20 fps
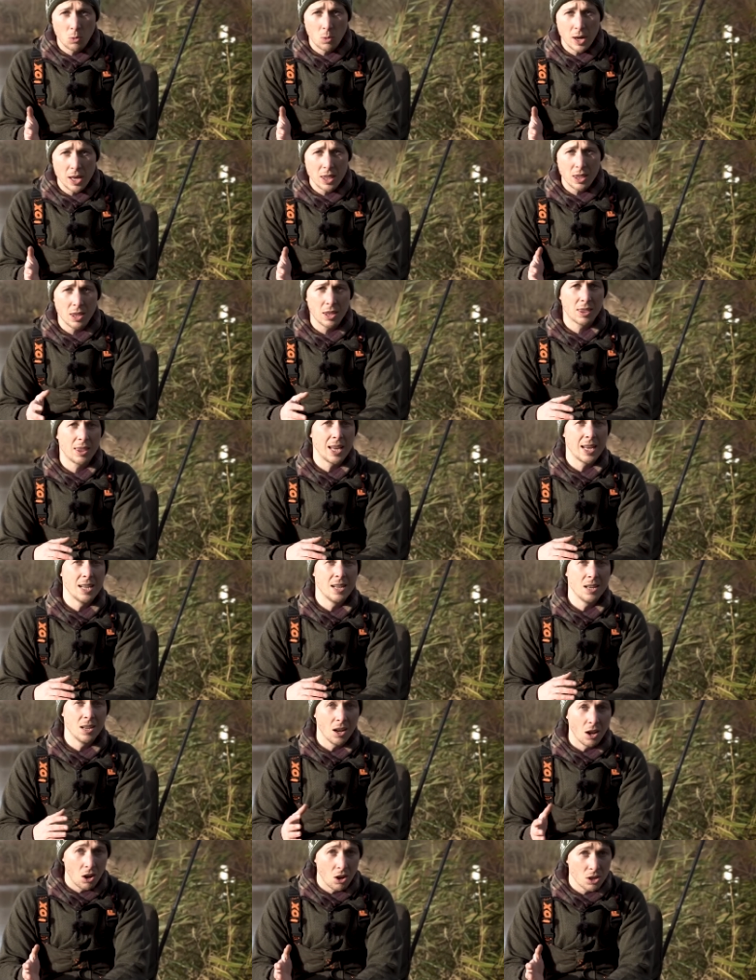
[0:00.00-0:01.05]
with, they
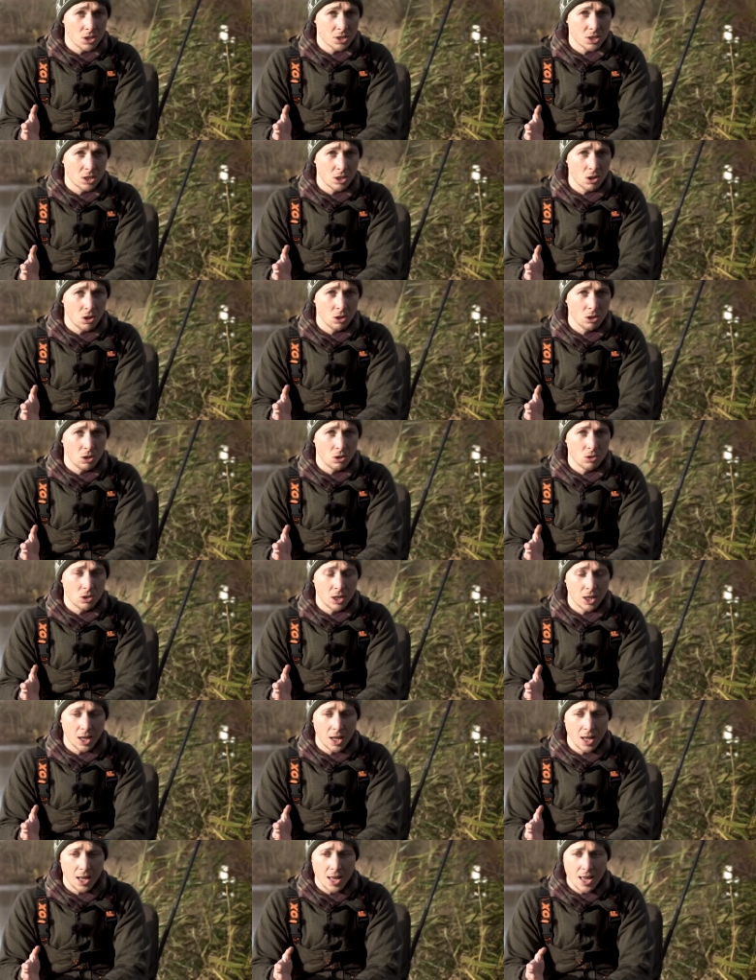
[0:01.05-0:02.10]
last a lot
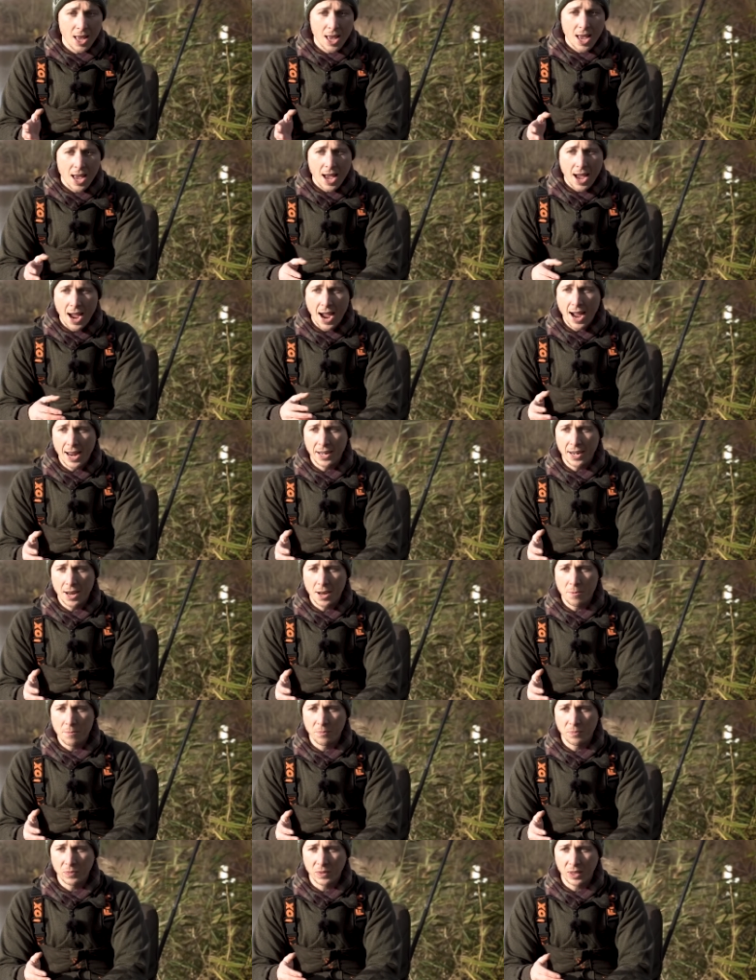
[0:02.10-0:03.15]
longer,
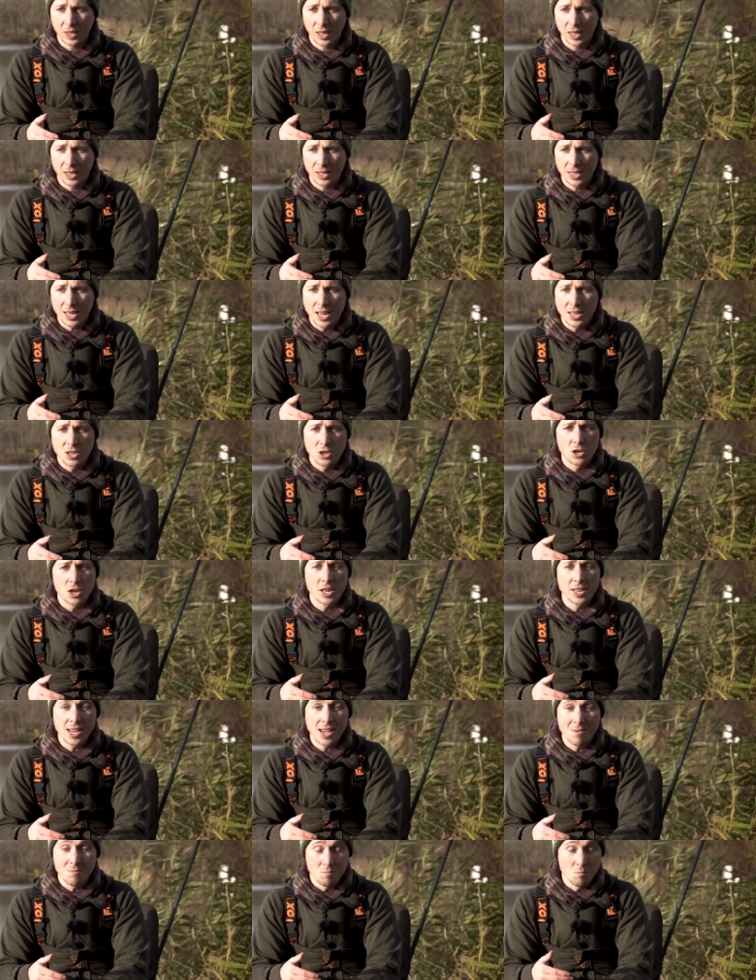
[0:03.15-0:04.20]
and yeah, you can
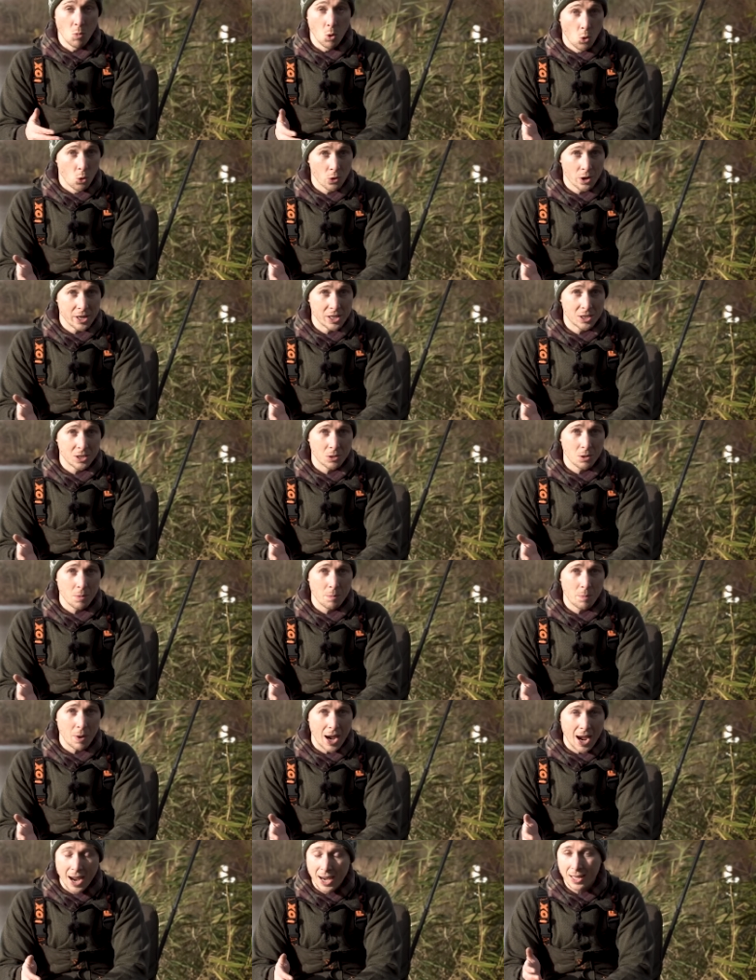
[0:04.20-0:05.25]
get more into a
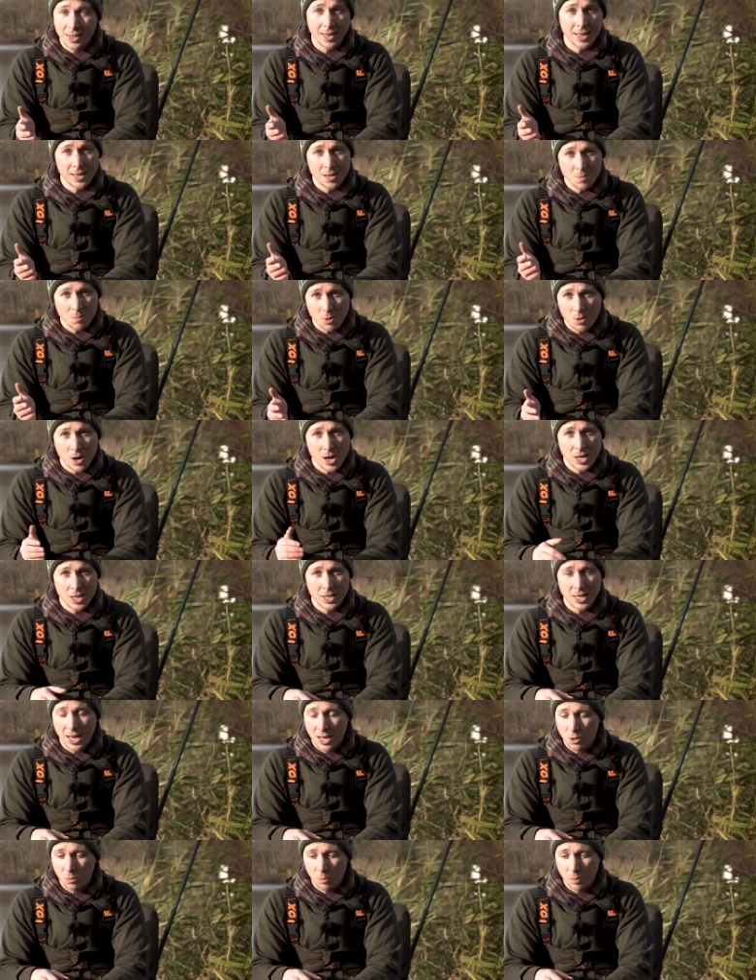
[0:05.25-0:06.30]
bag, they can press
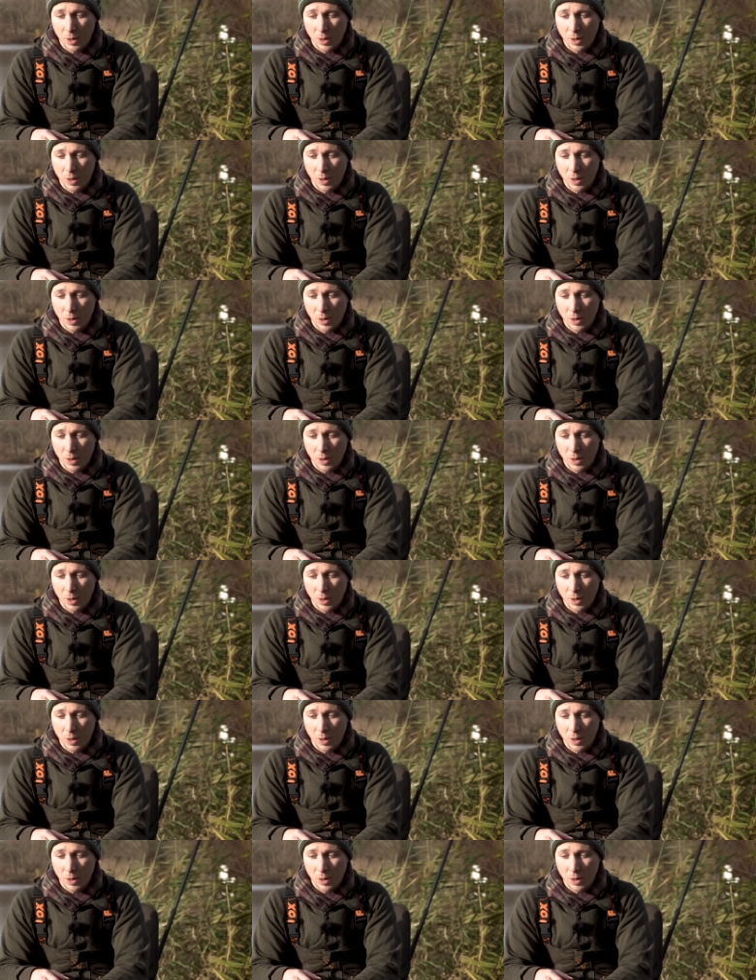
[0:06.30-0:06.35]
down